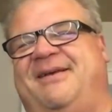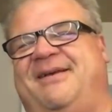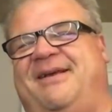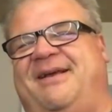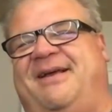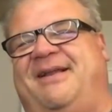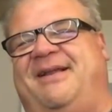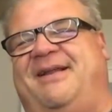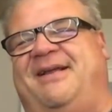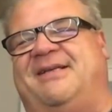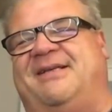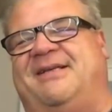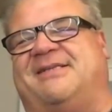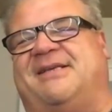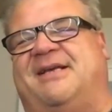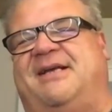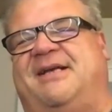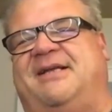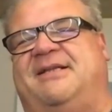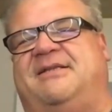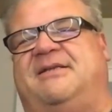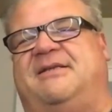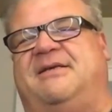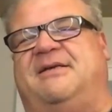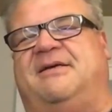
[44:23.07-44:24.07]
And I
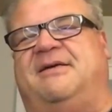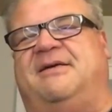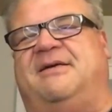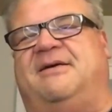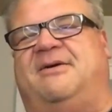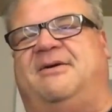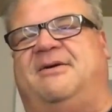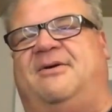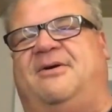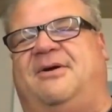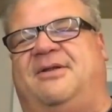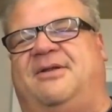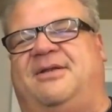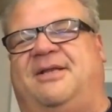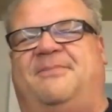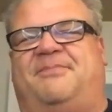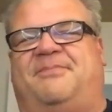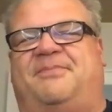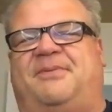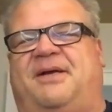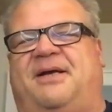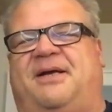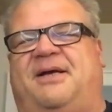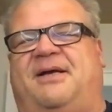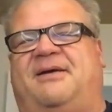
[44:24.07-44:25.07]
said,
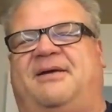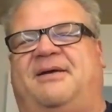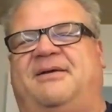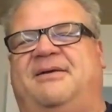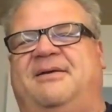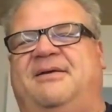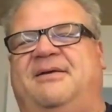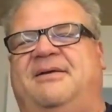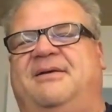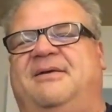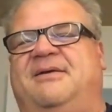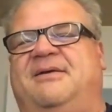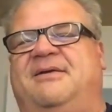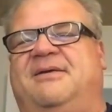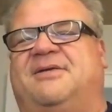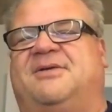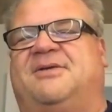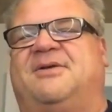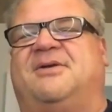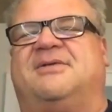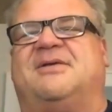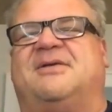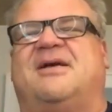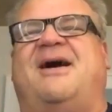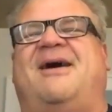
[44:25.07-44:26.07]
Olympia, she
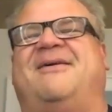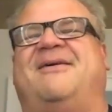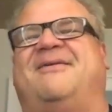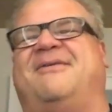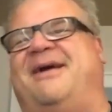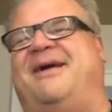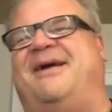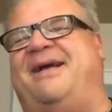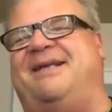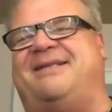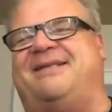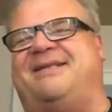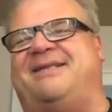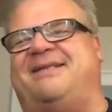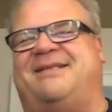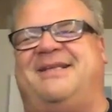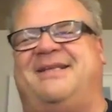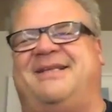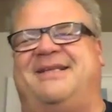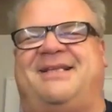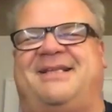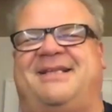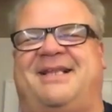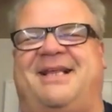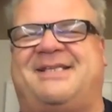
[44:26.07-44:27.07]
goes, all right,
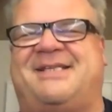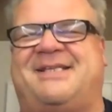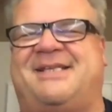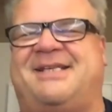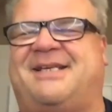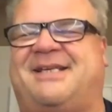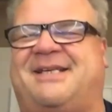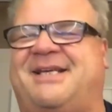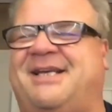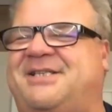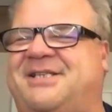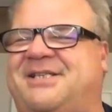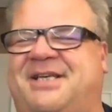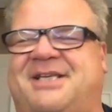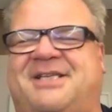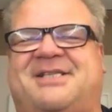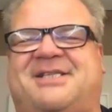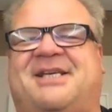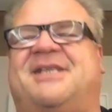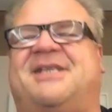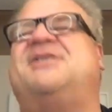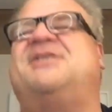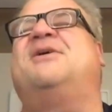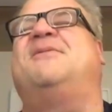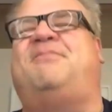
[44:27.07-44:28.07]
because she's
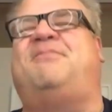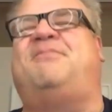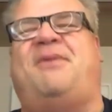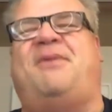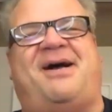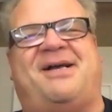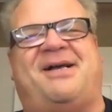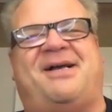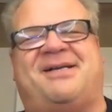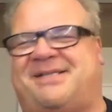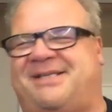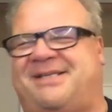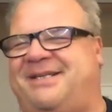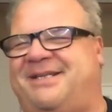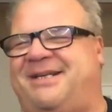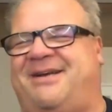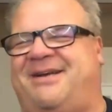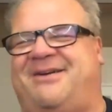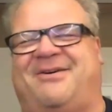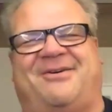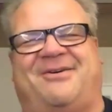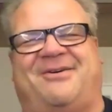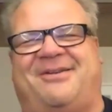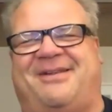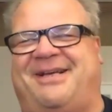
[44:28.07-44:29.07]
such a Boston
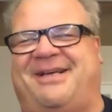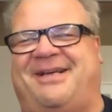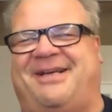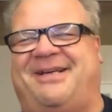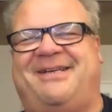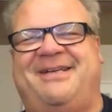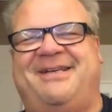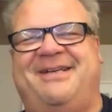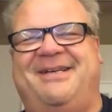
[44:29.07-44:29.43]
girl,